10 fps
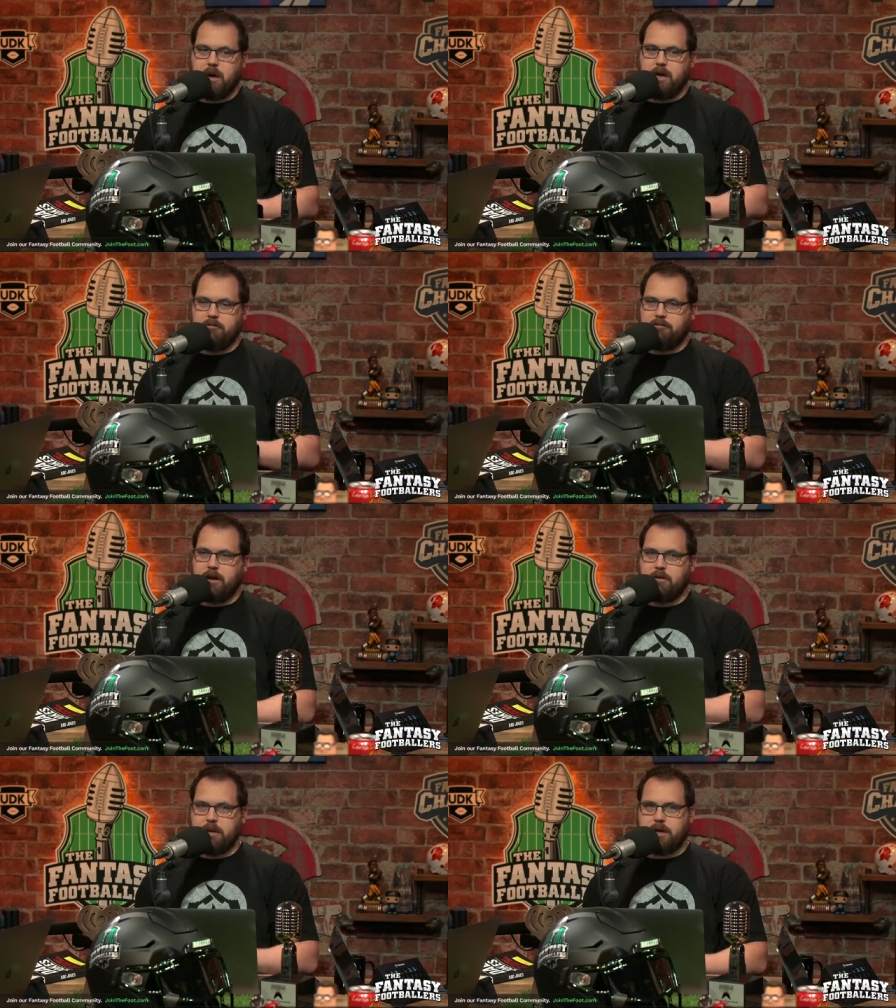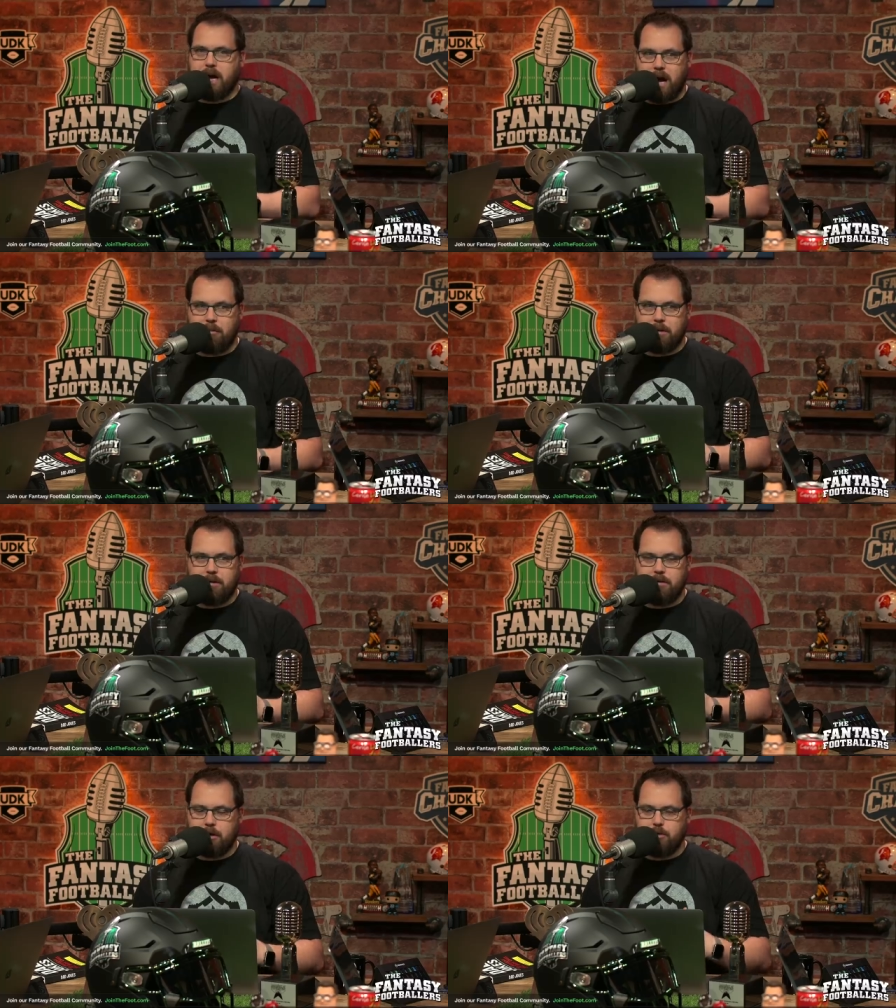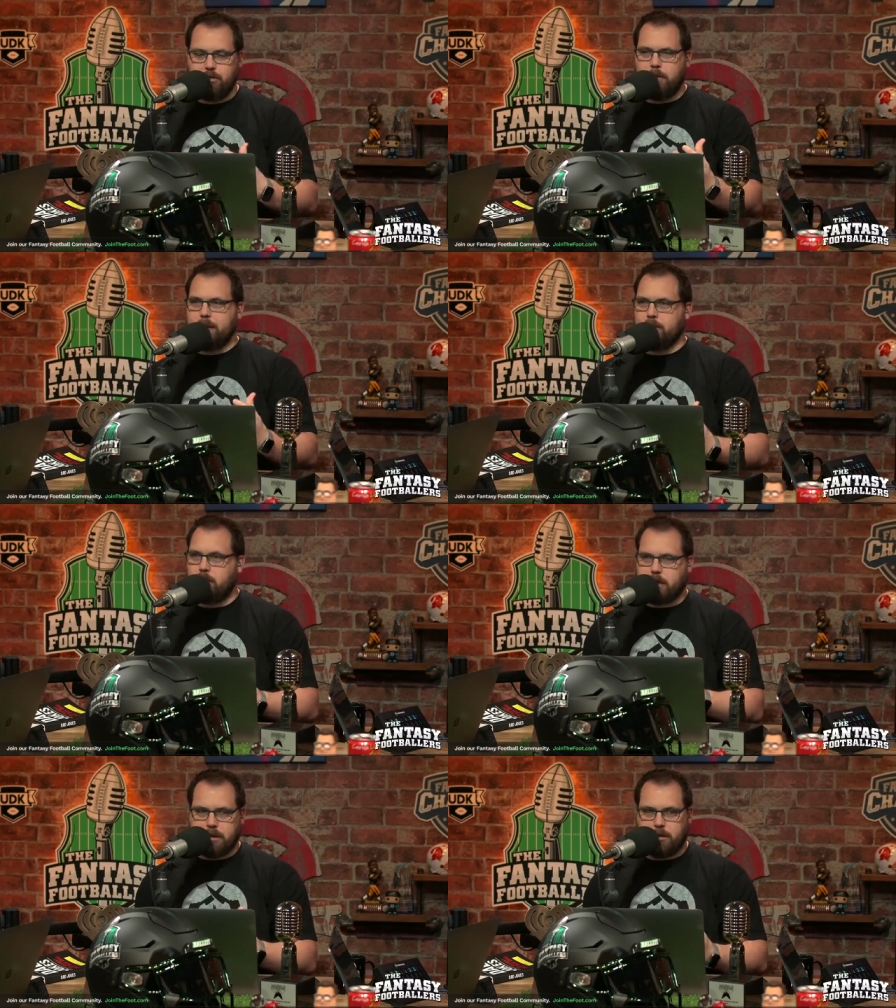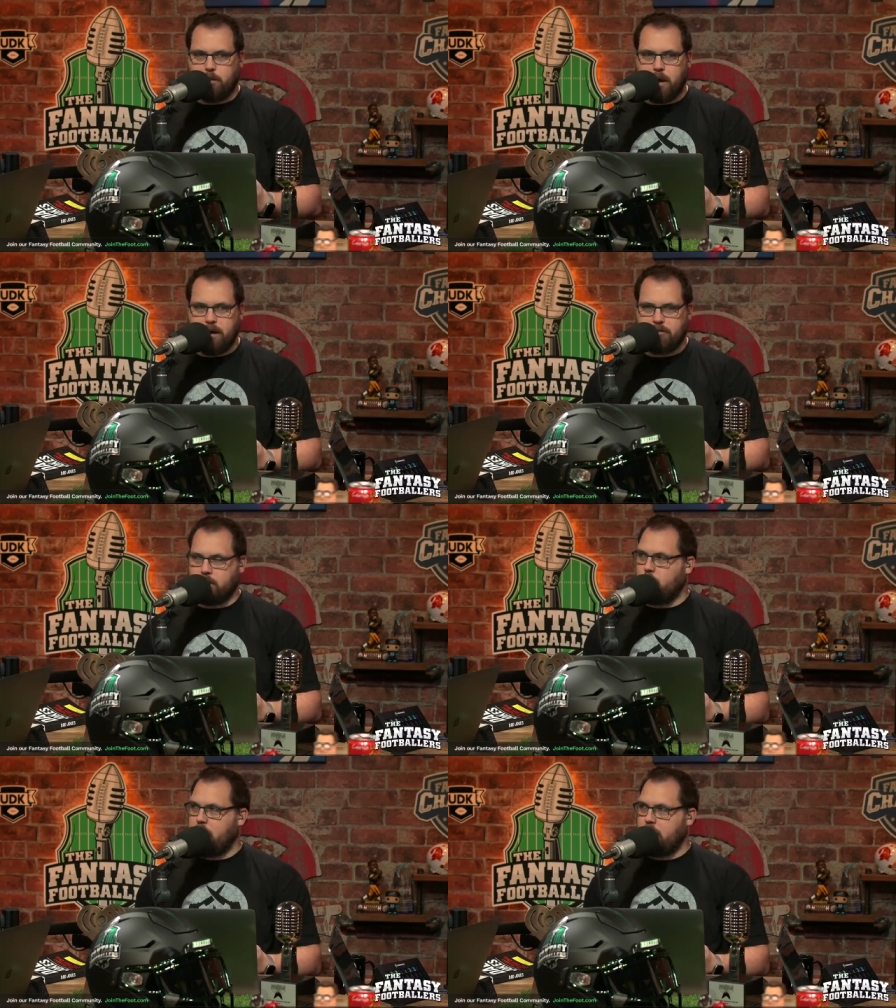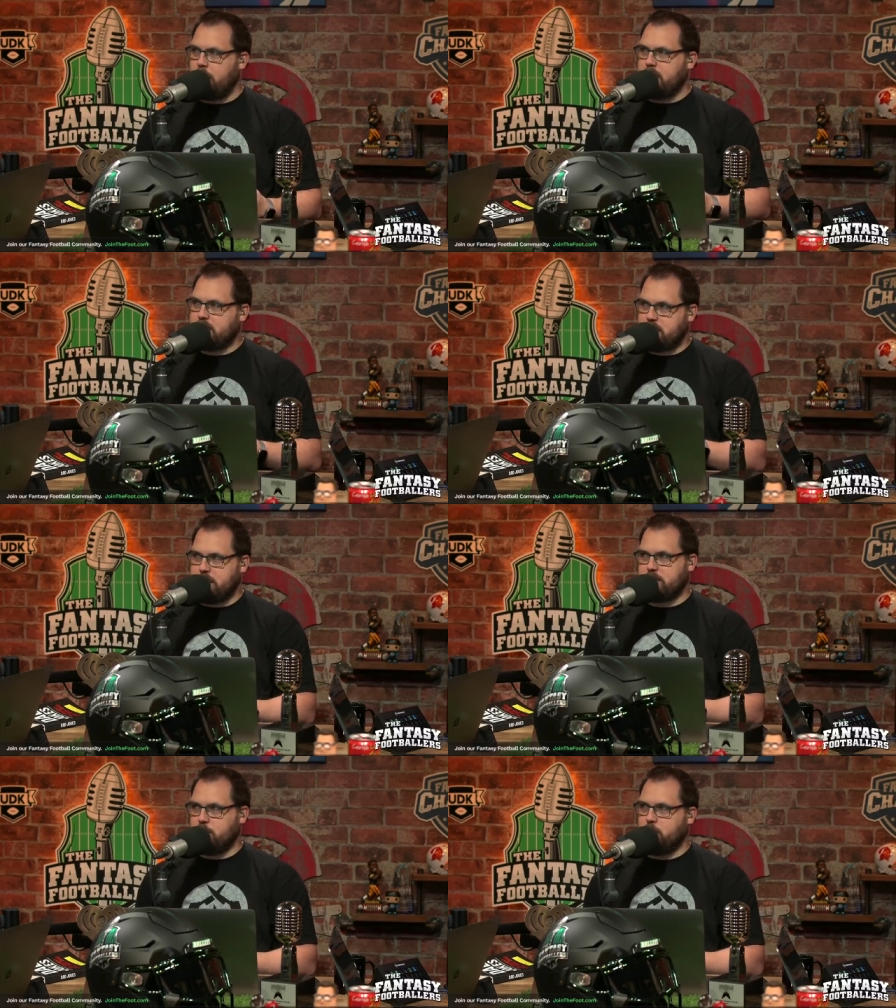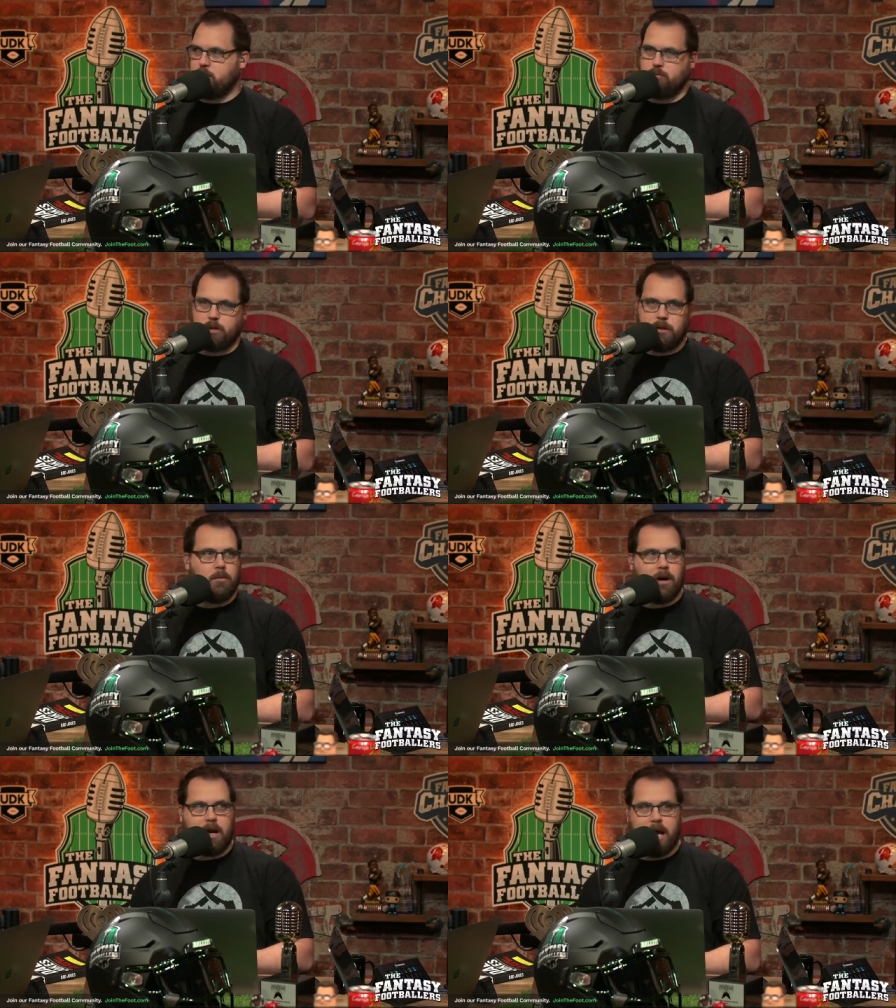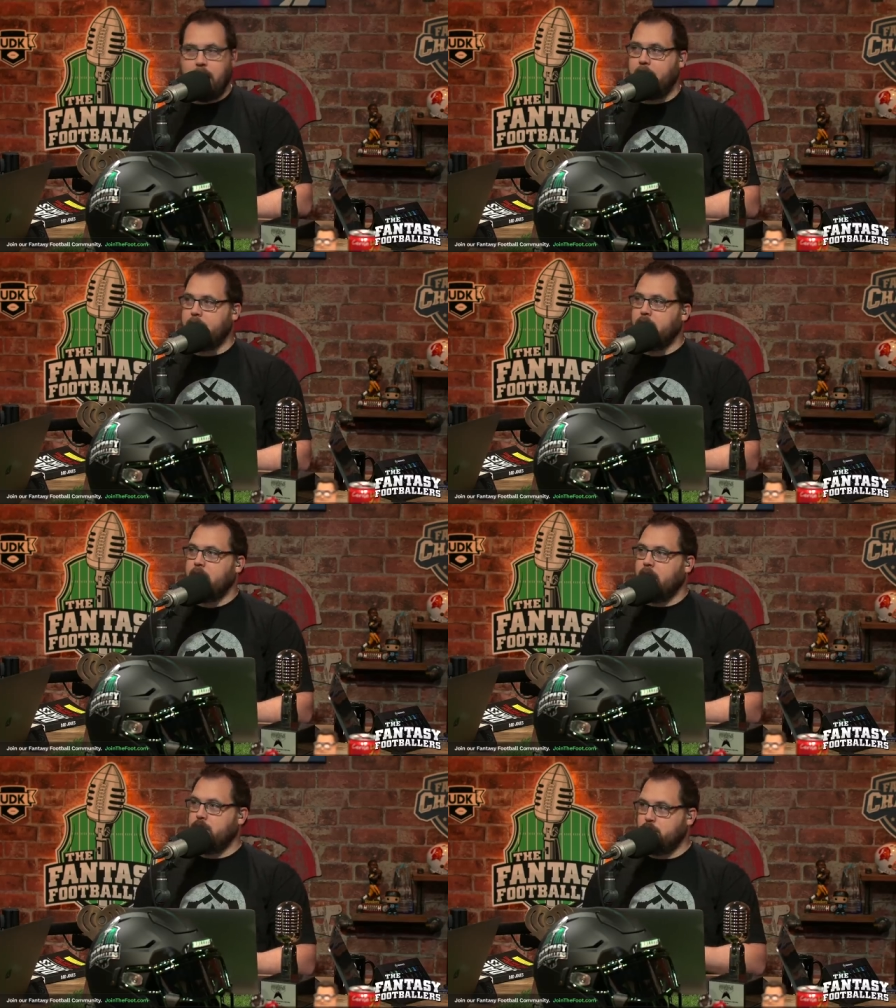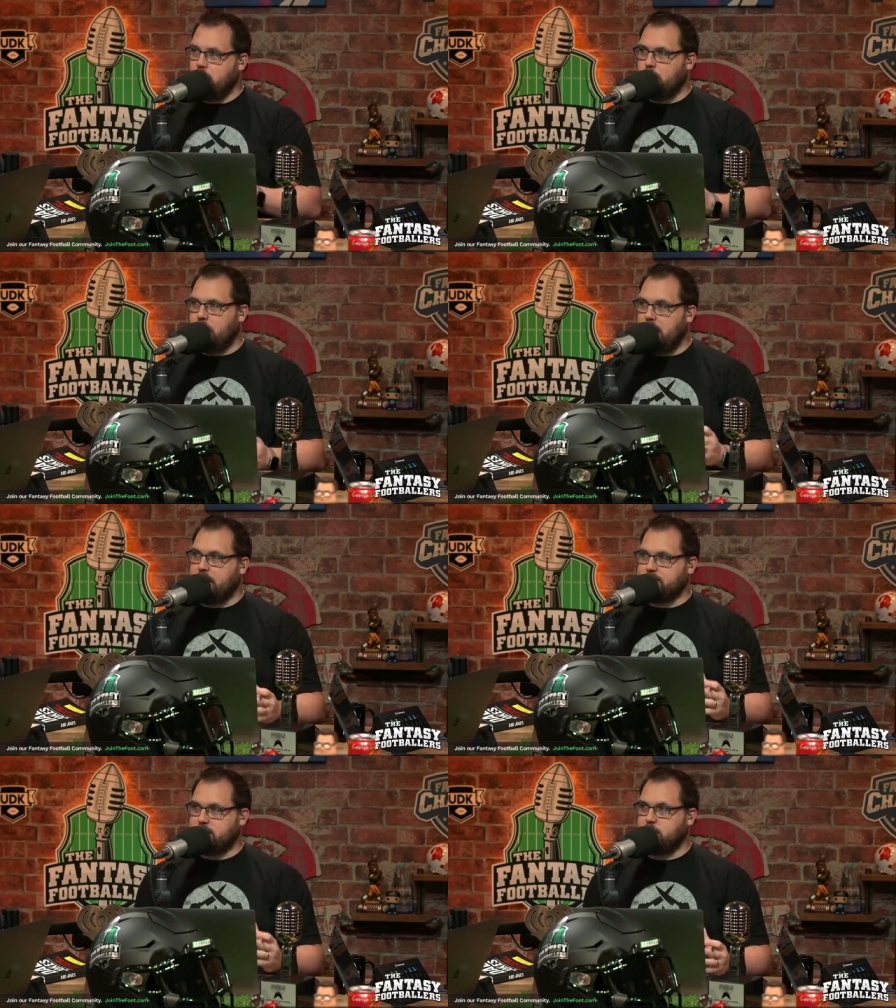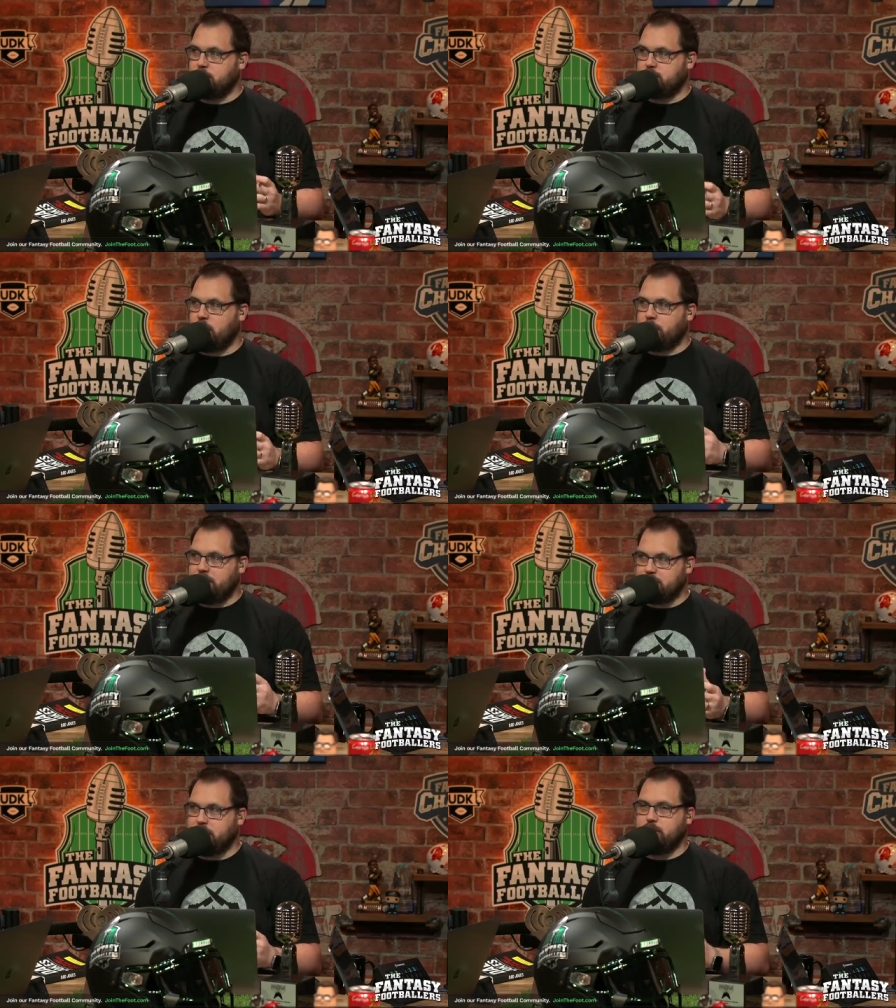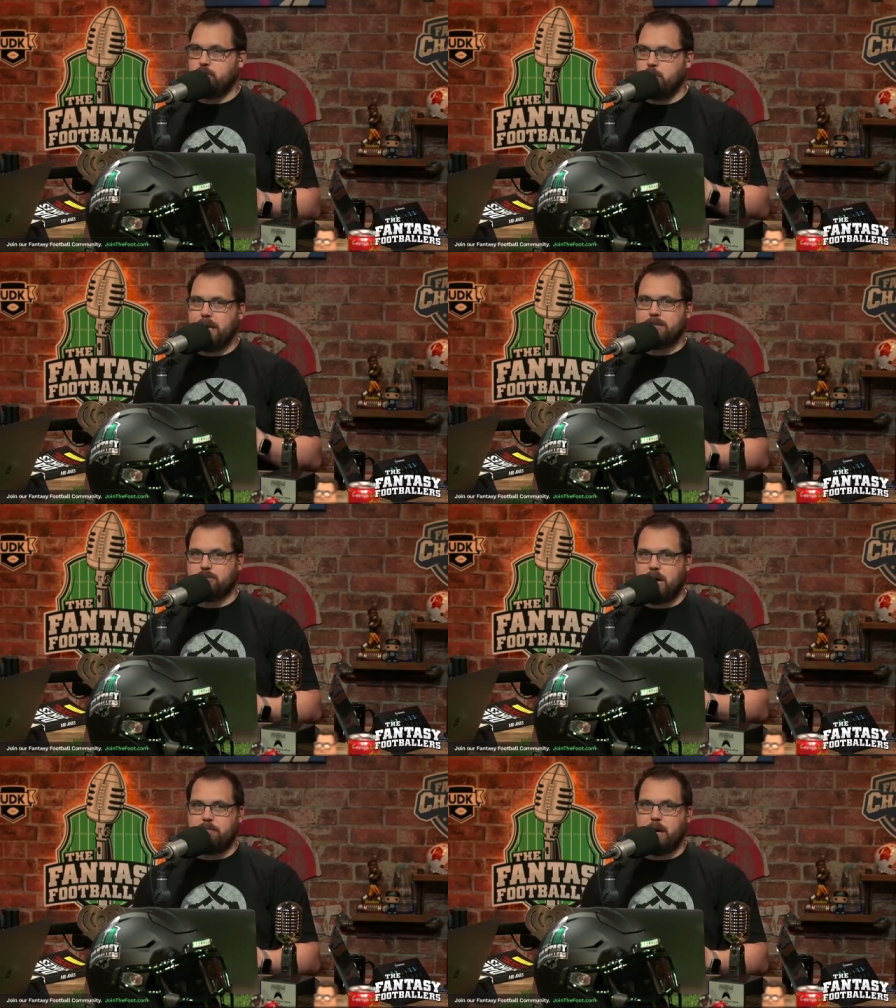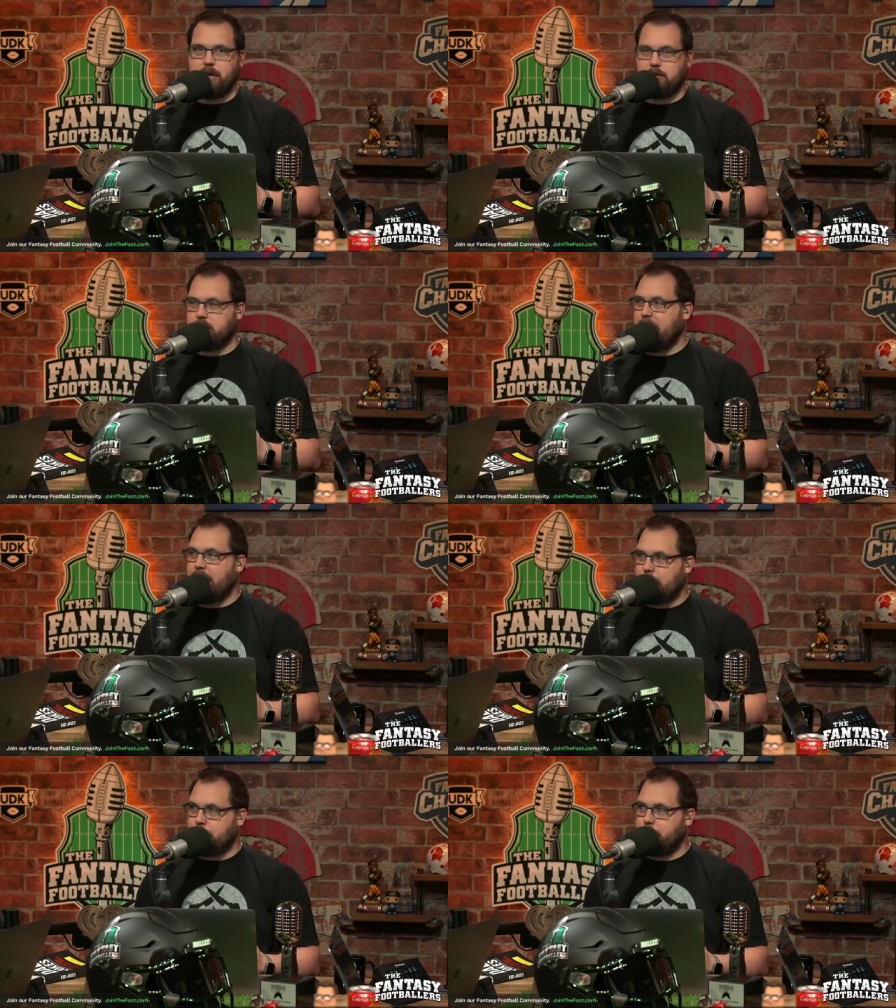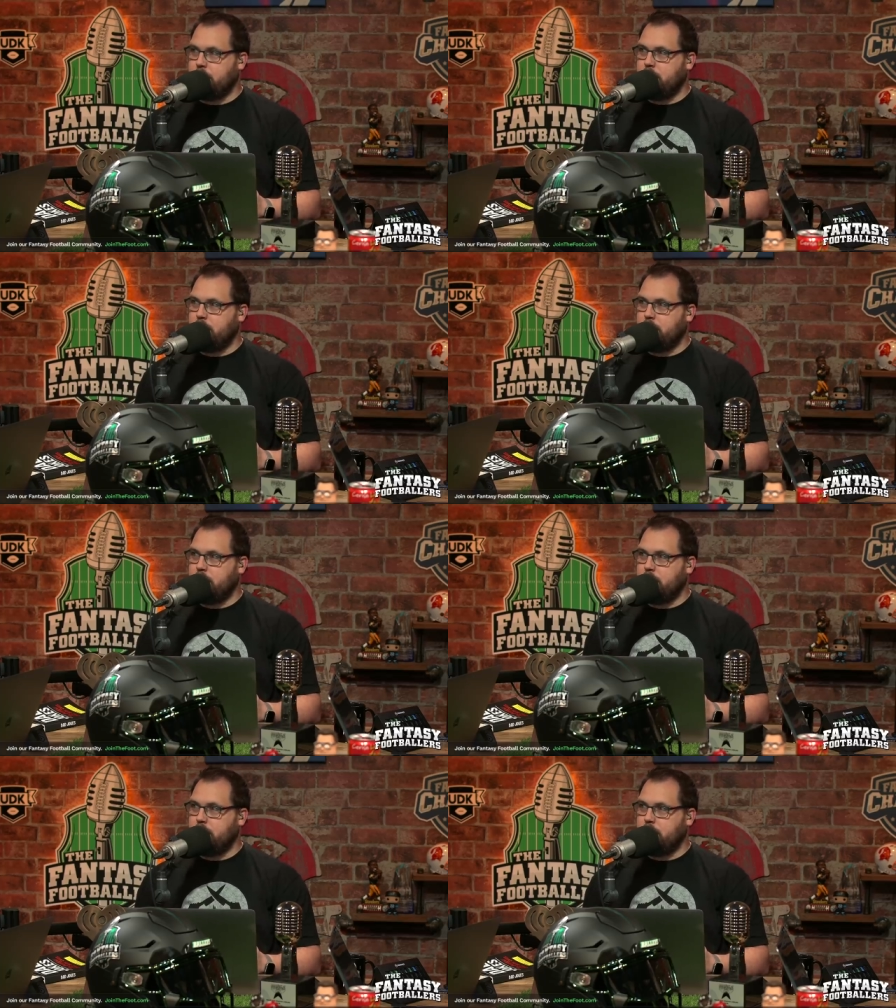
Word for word: A very common you you might look at the waiver wire and see someone you really want to add, and you don't have someone to drop, and you're saying, "Do I drop Michael Gallup?"